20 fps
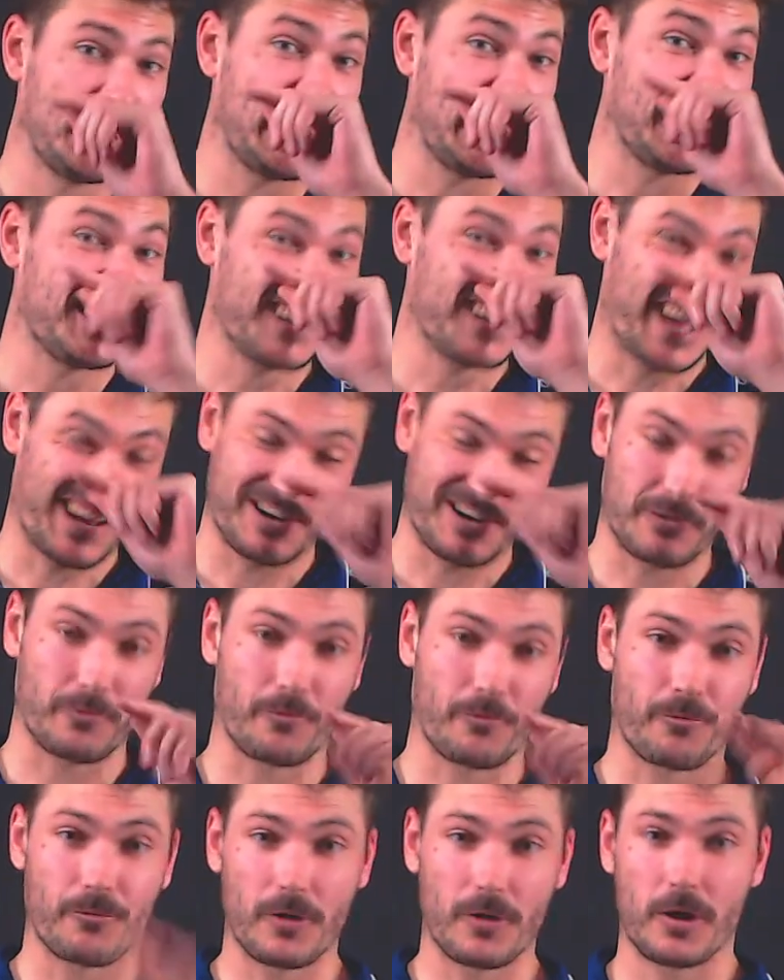And that
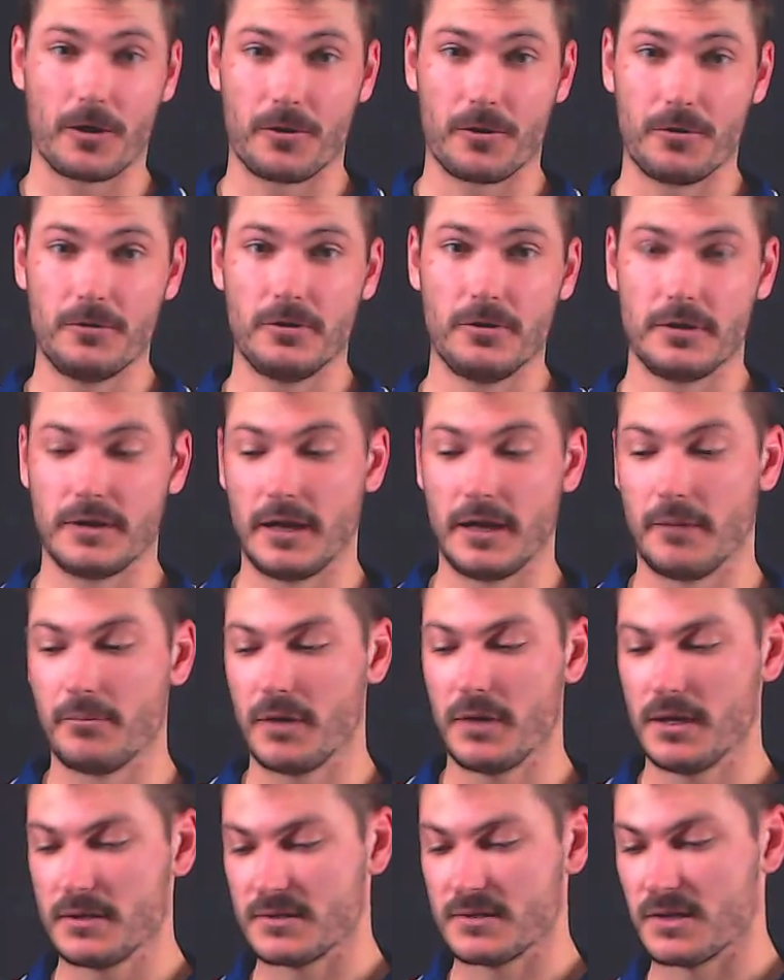row
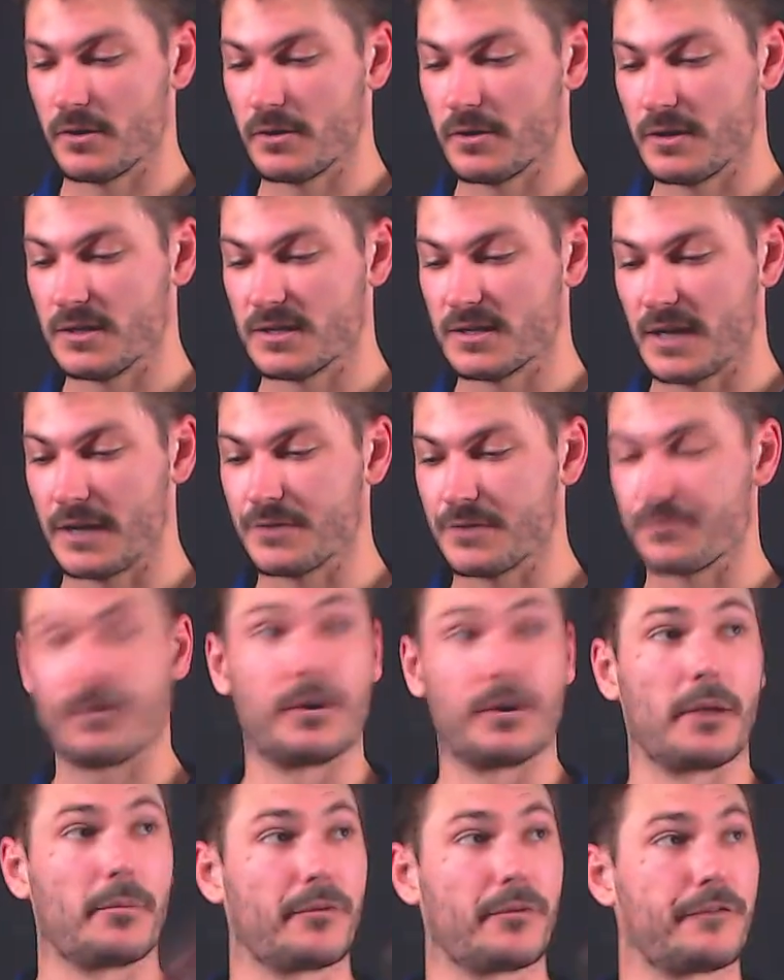number, so in this case row
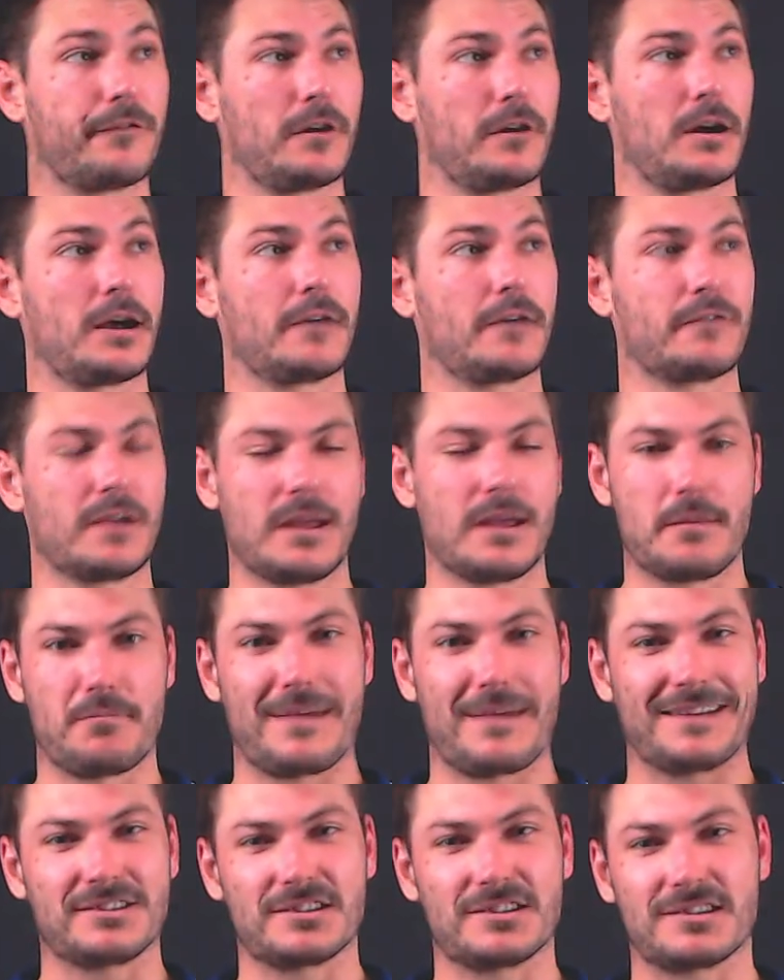number 5,
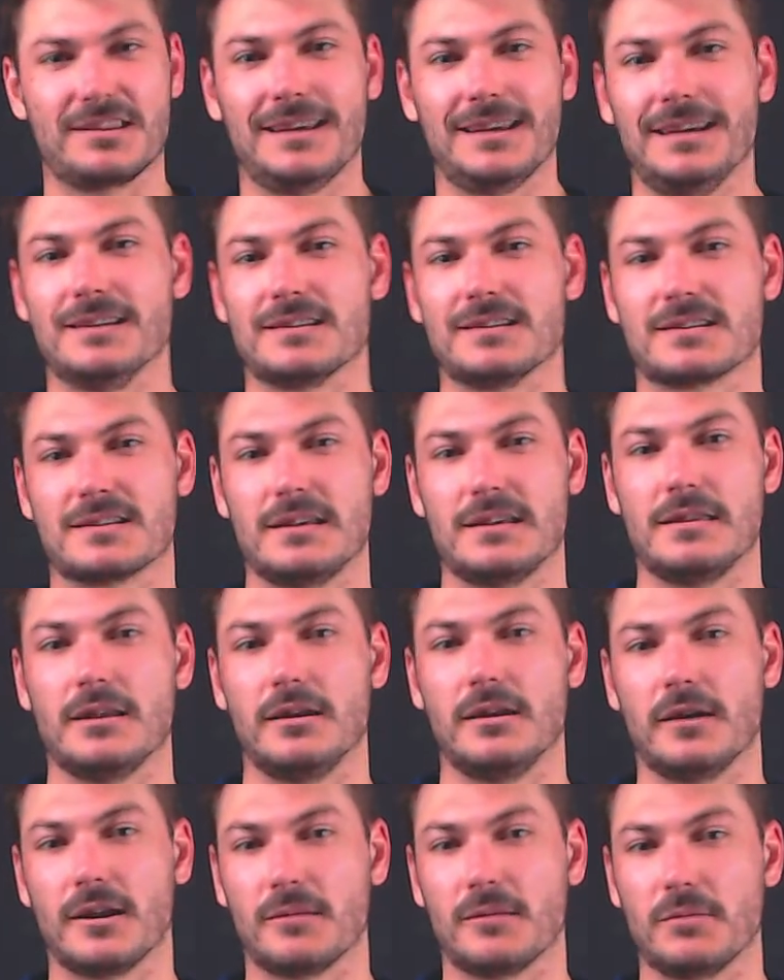matches the indice that
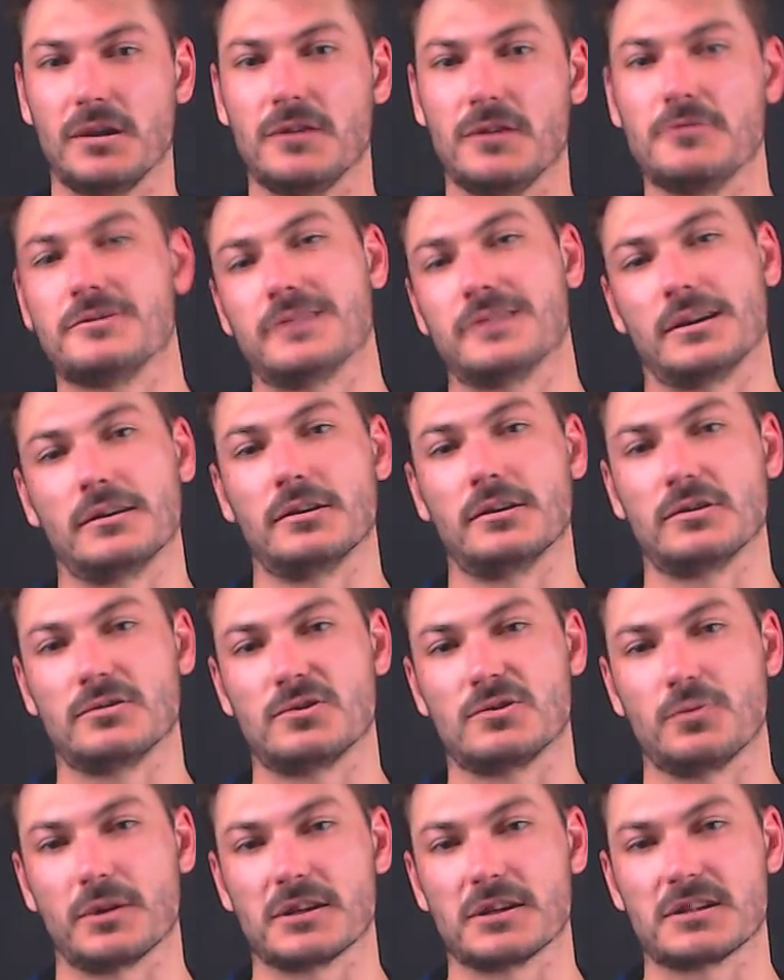you're going to be using
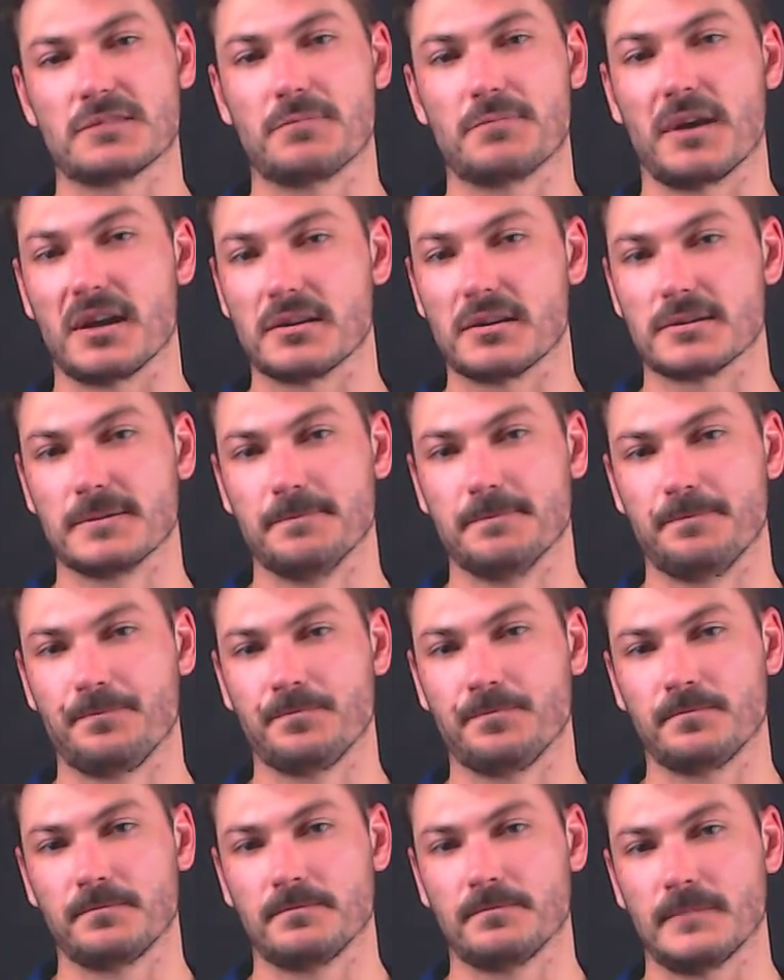to expand.
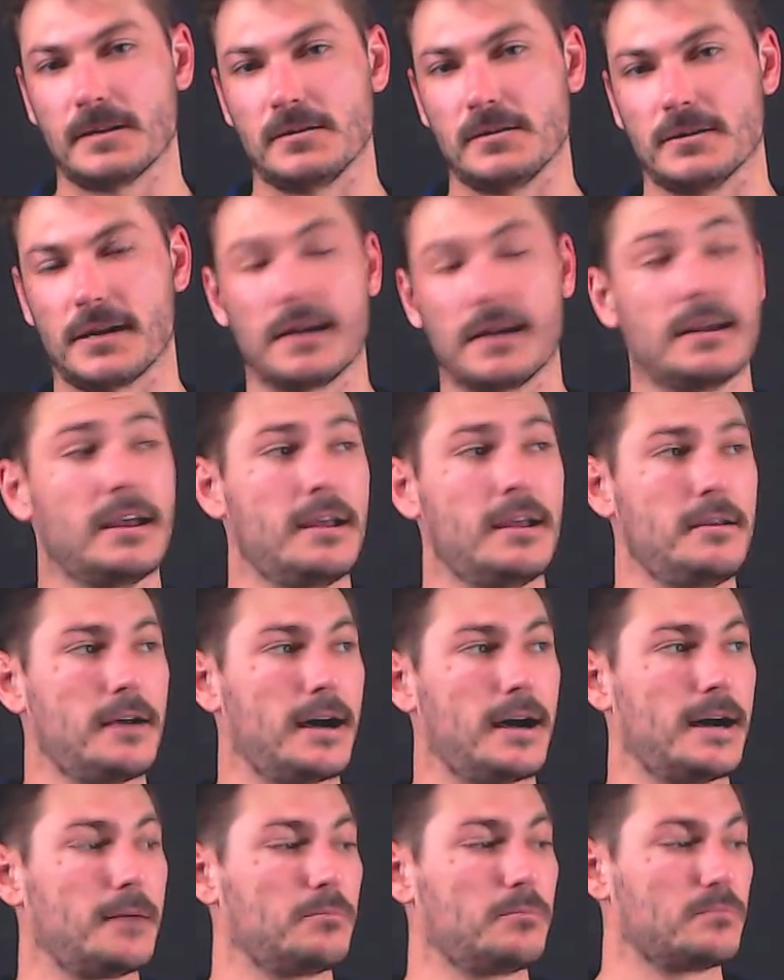Okay,
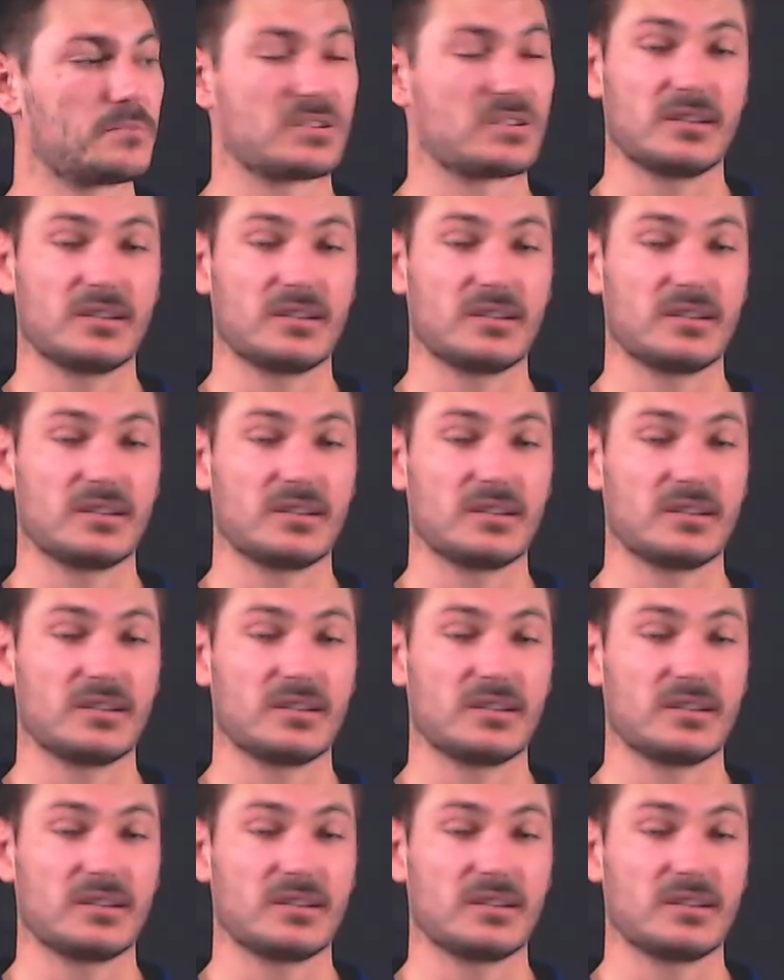so